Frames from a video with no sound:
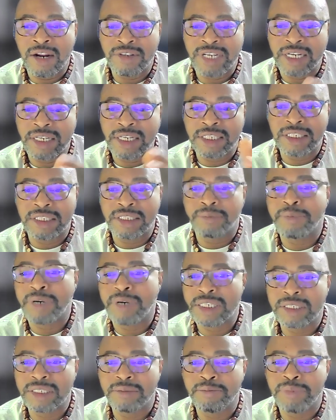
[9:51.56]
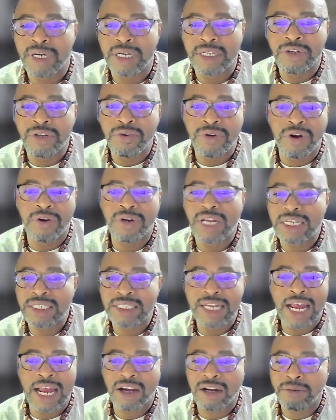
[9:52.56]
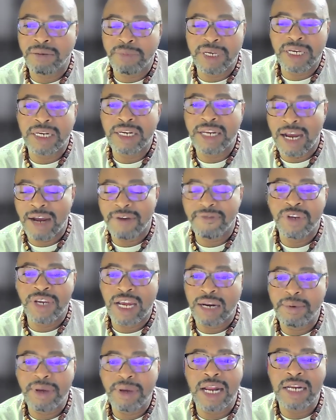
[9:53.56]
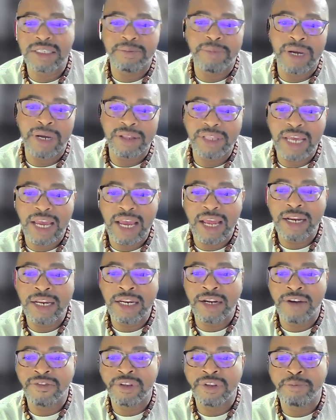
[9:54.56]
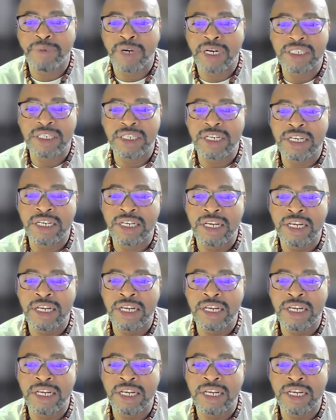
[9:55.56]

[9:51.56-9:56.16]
saying this is the budget, but that's not going to be enough. You got to be honest about that. If the budget